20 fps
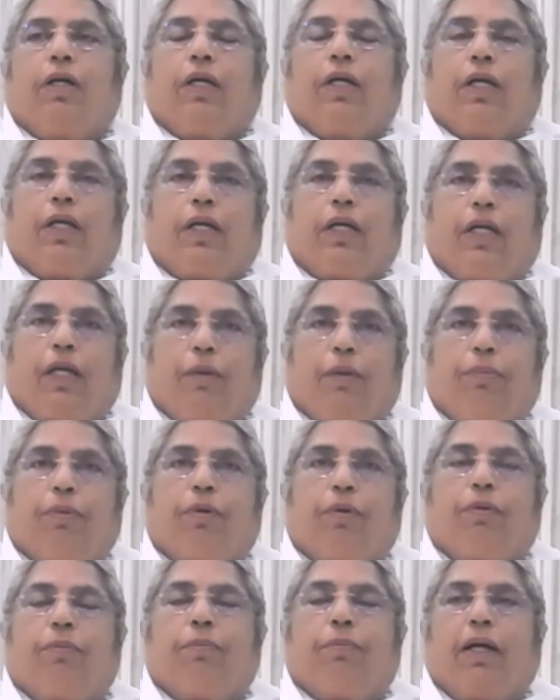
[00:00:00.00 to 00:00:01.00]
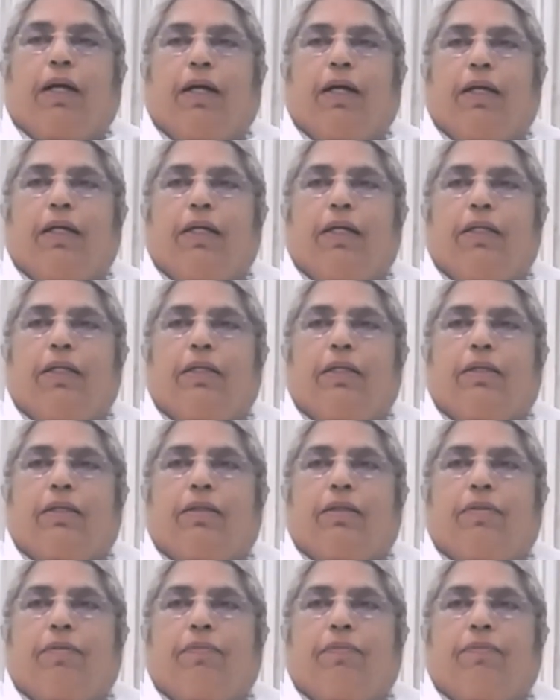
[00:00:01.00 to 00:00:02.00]
keep your mind
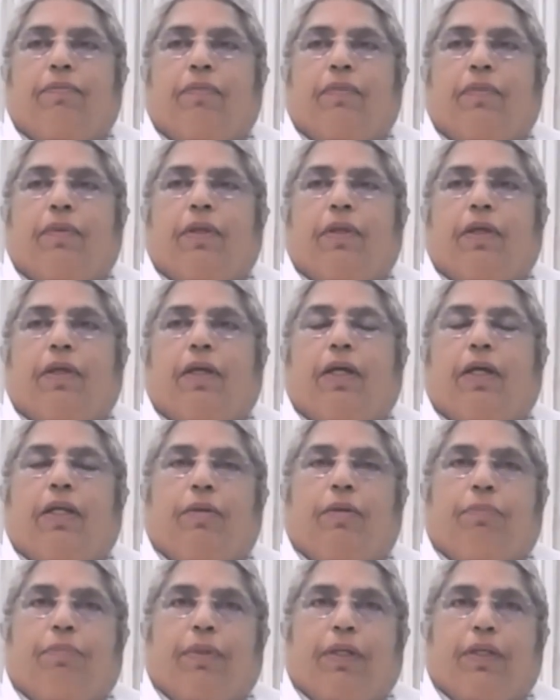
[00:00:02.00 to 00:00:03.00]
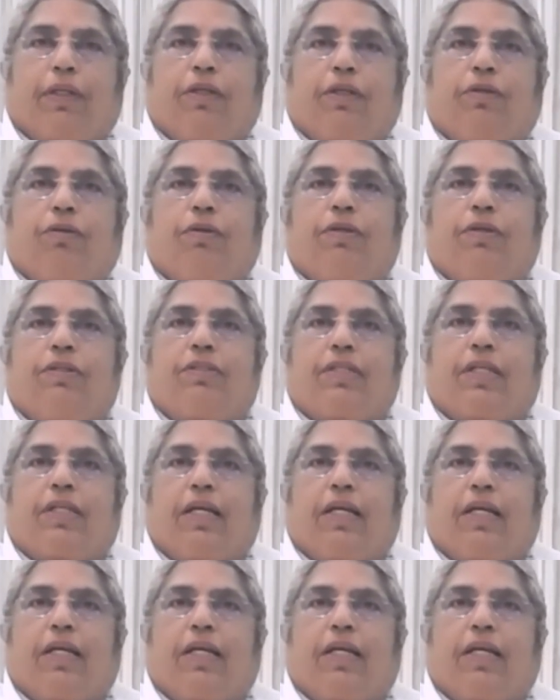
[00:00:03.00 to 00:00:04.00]
in a particular
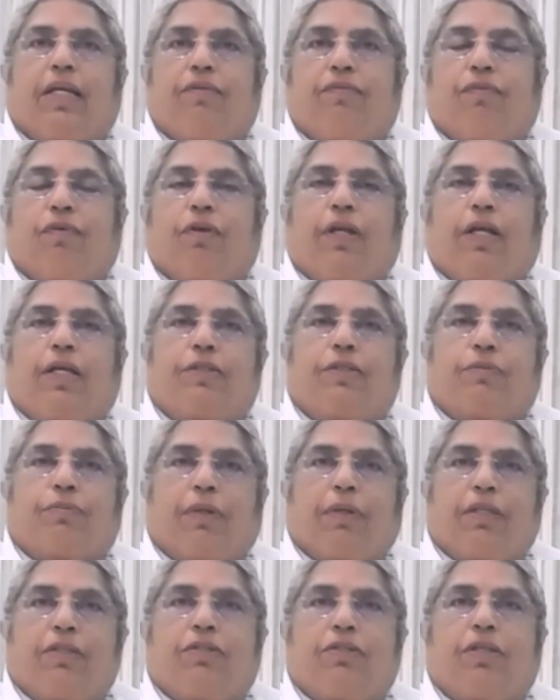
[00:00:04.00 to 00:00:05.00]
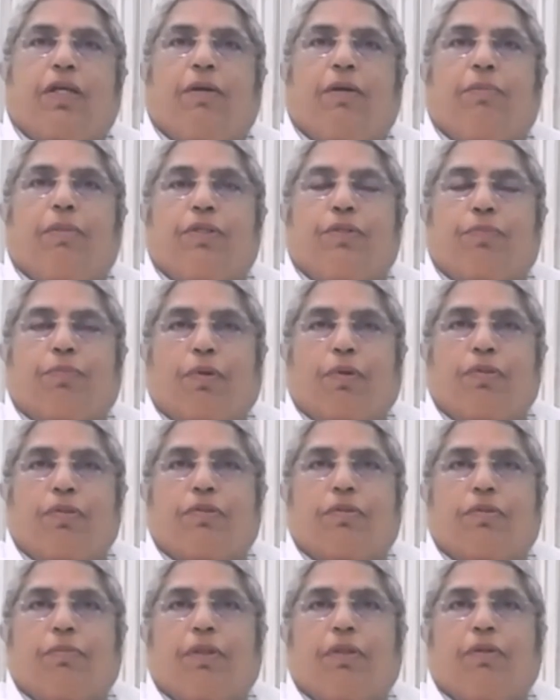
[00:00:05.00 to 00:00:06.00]
state for as much time as
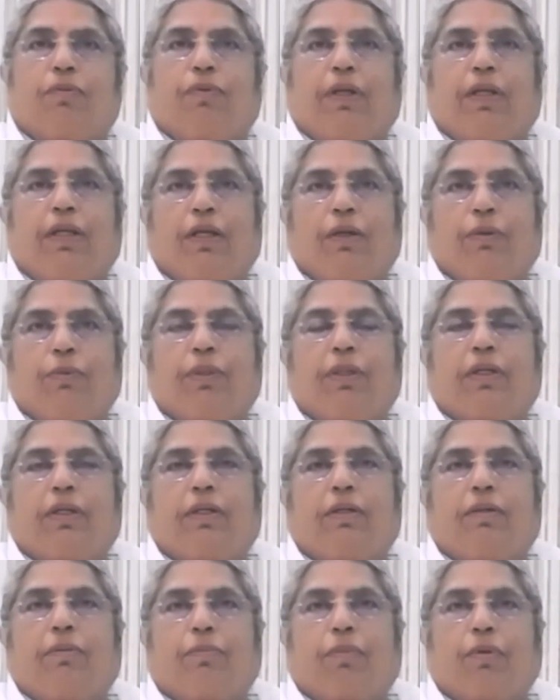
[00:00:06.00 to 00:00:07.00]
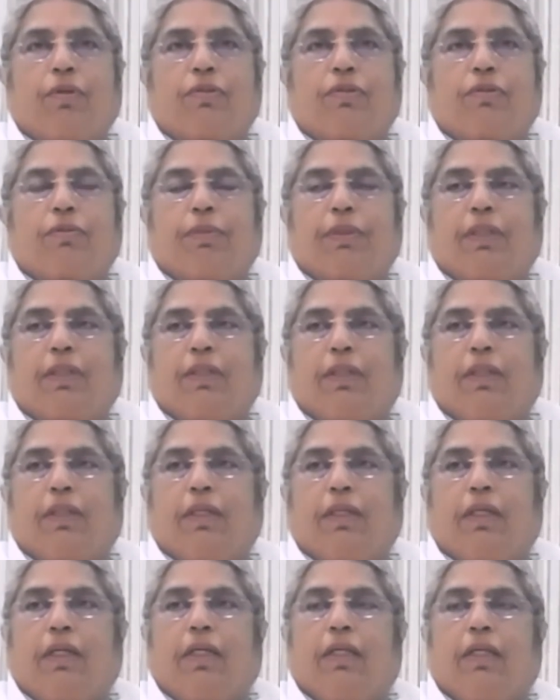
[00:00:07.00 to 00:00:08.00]
possible, whenever possible.
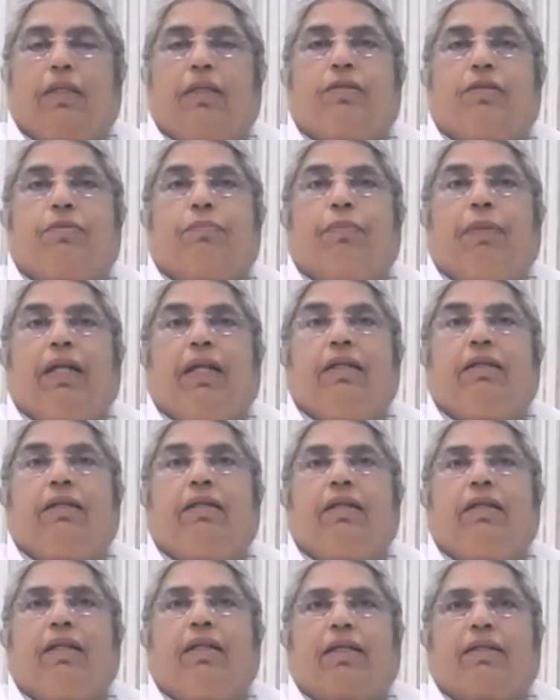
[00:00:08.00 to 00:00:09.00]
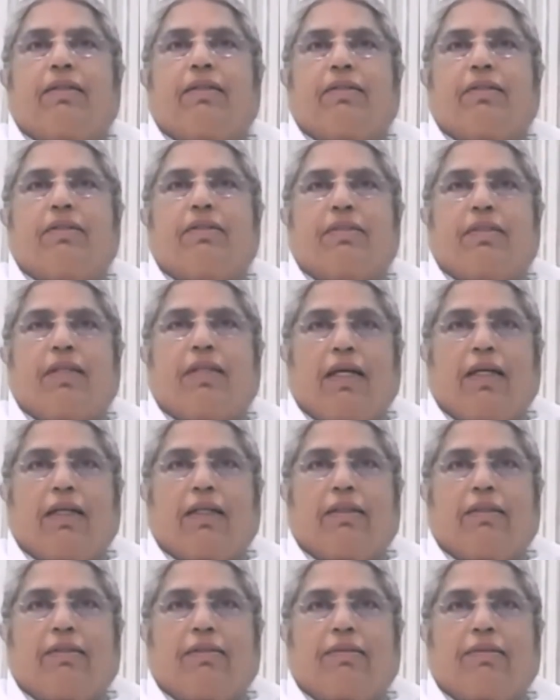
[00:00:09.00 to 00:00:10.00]
This mental
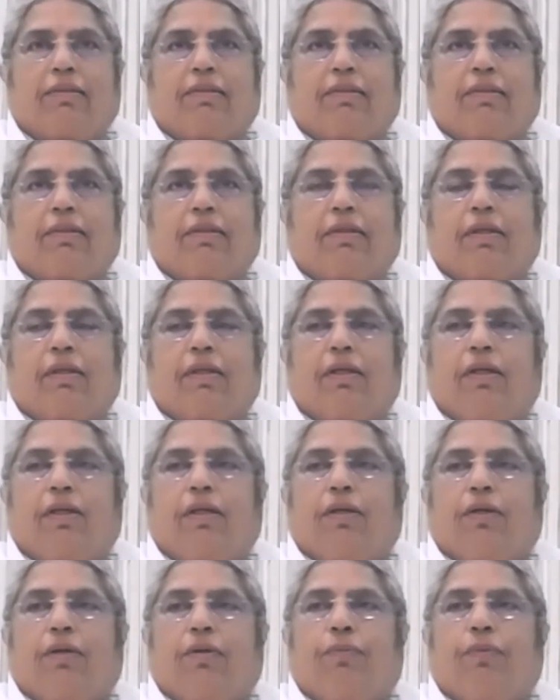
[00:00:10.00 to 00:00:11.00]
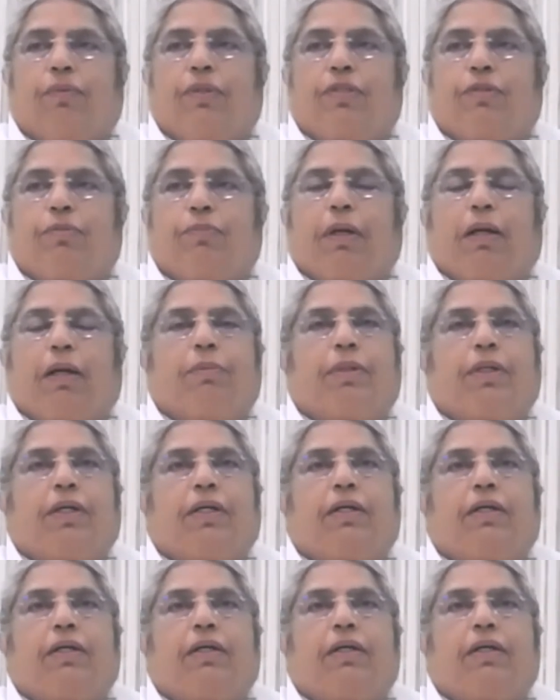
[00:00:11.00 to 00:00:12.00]
exercise, which
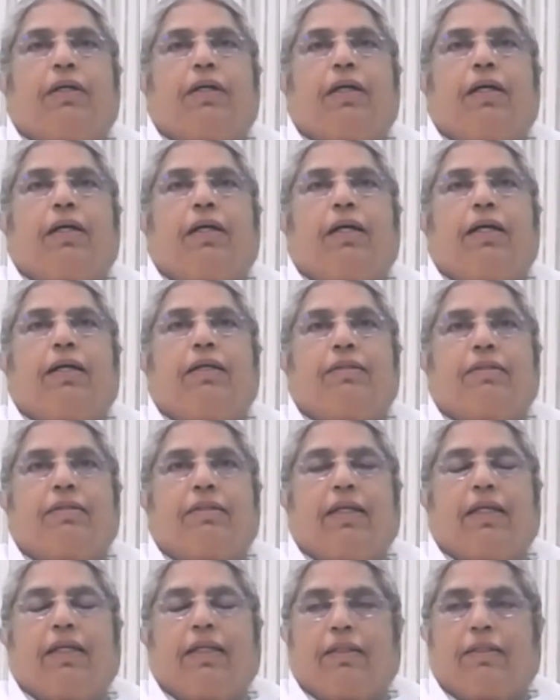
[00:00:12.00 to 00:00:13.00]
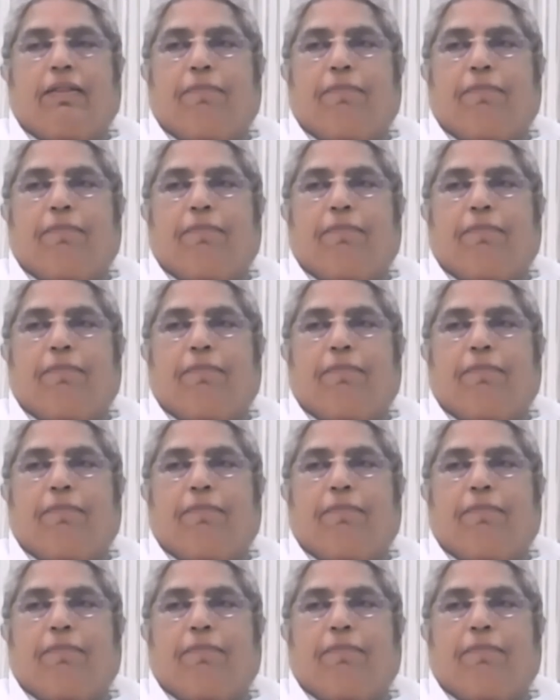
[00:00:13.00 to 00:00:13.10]
Baba has said,